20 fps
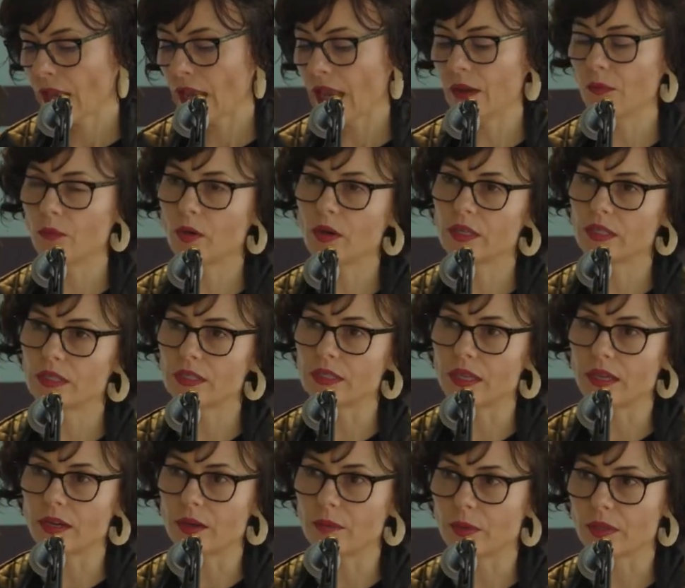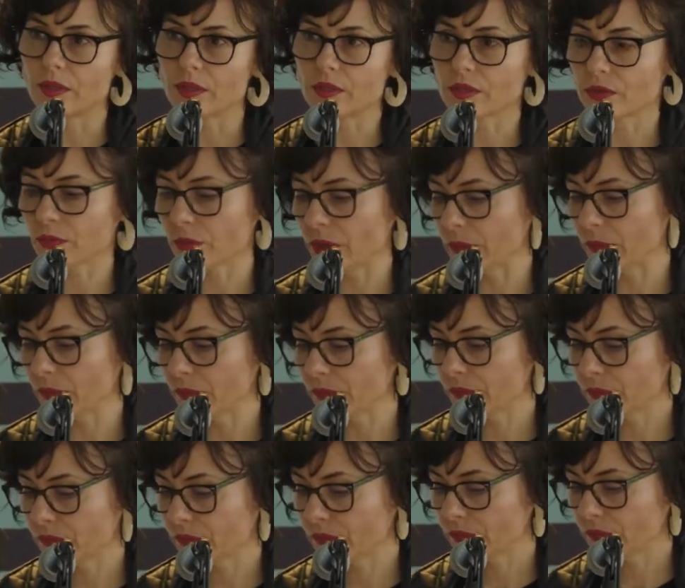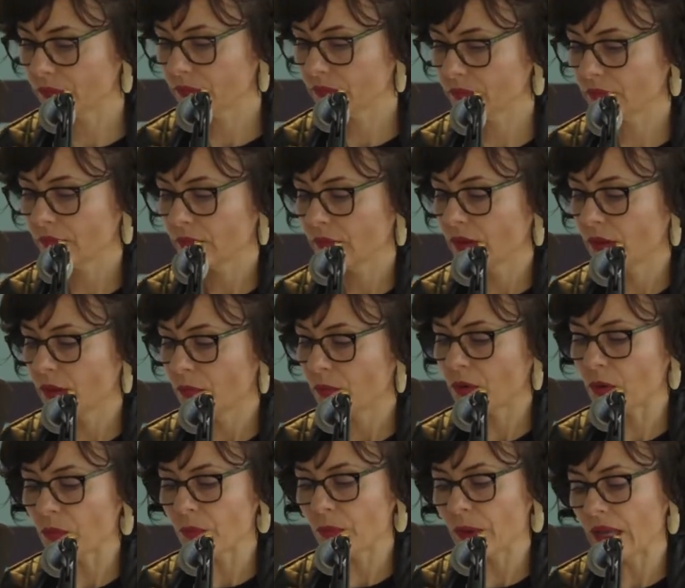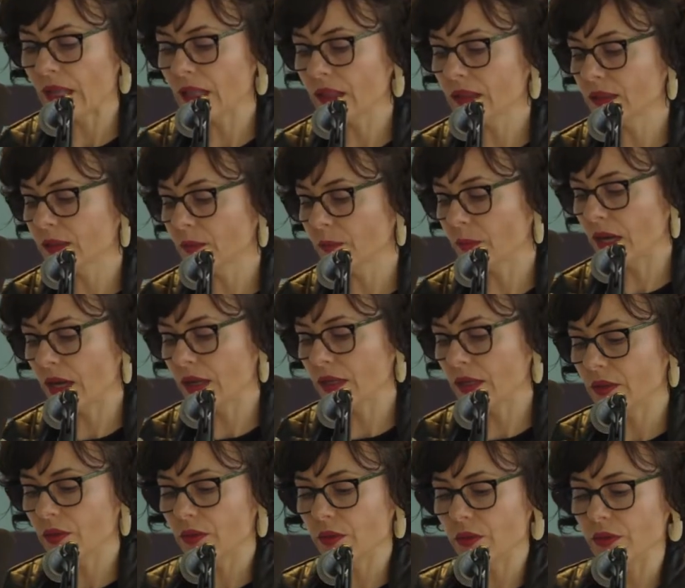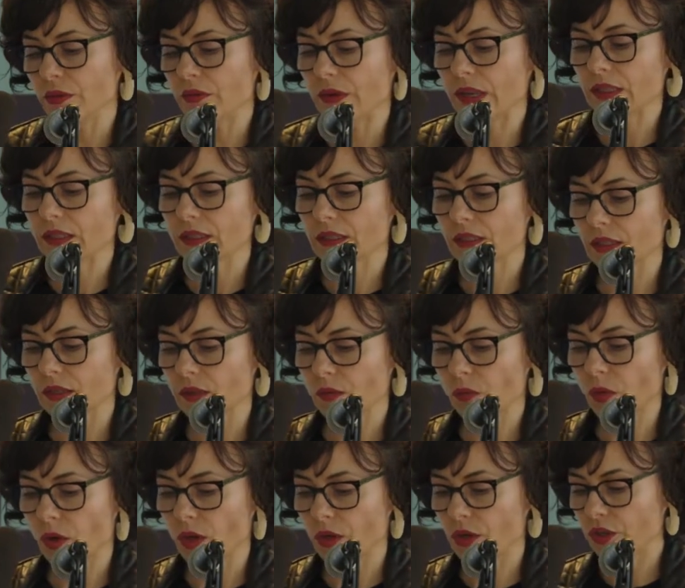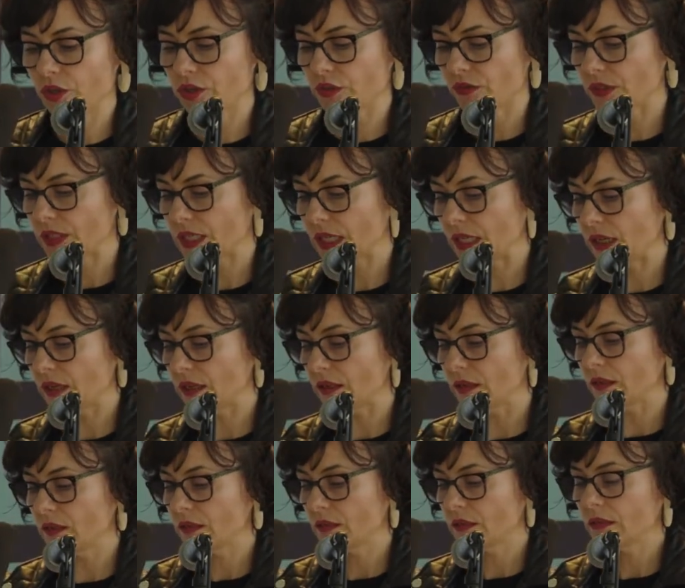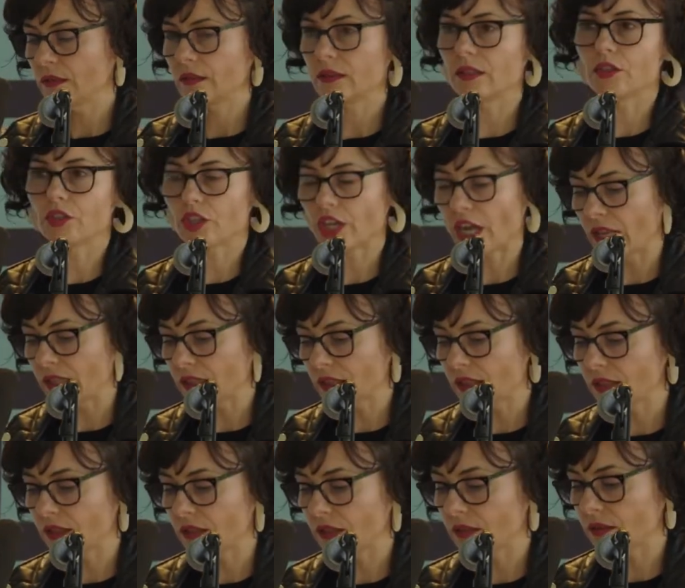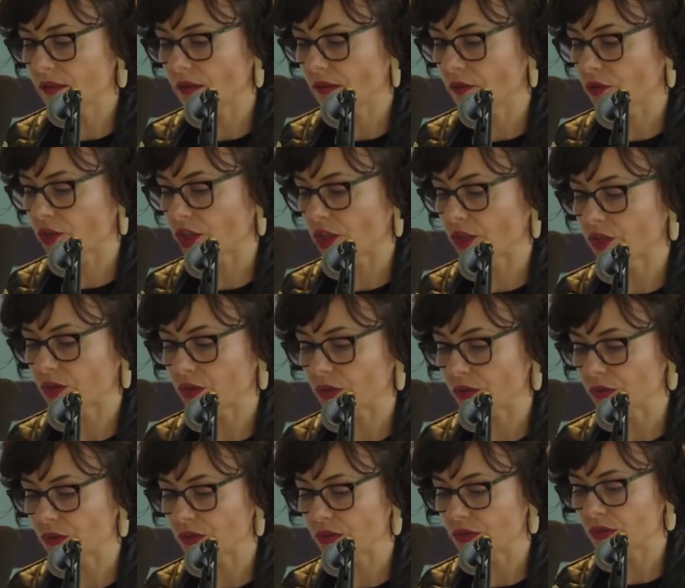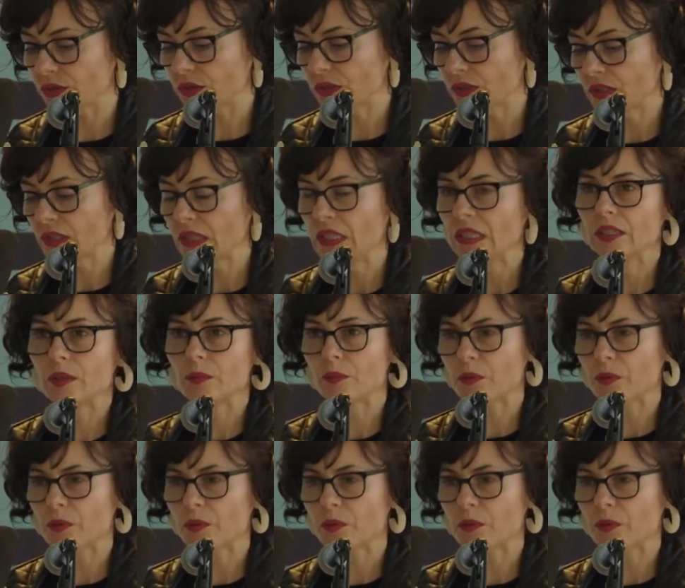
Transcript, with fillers: And what is there but to swim? Propel the body through the reticent waters of teal, the chanting of chartreuse, the